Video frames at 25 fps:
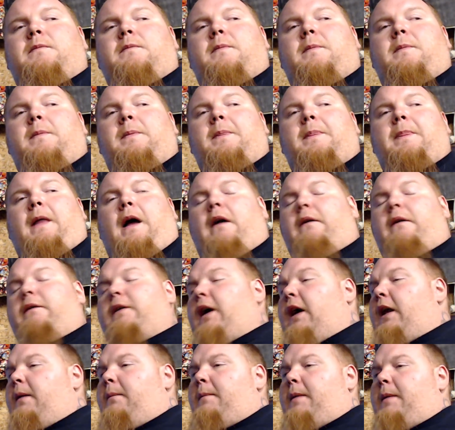I've
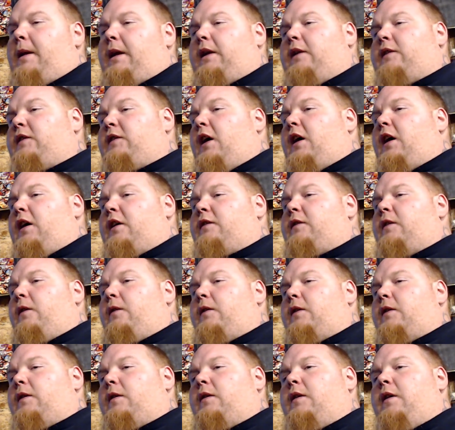gotten many talks
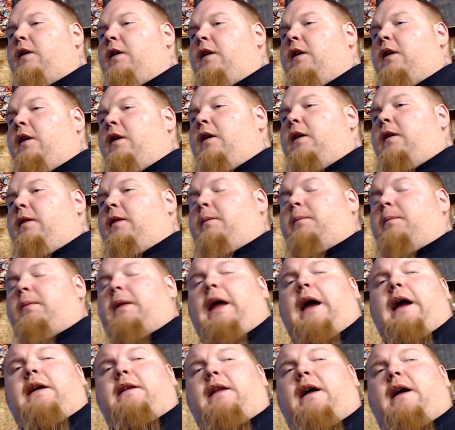over the Black
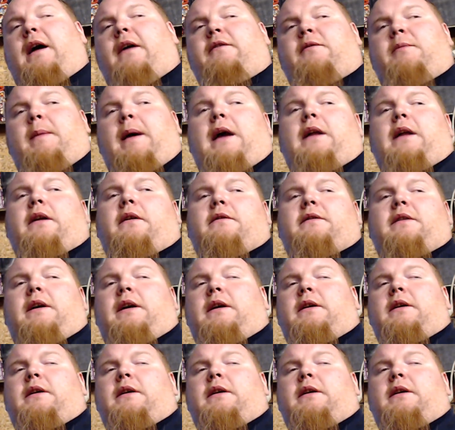Lives Matter thing.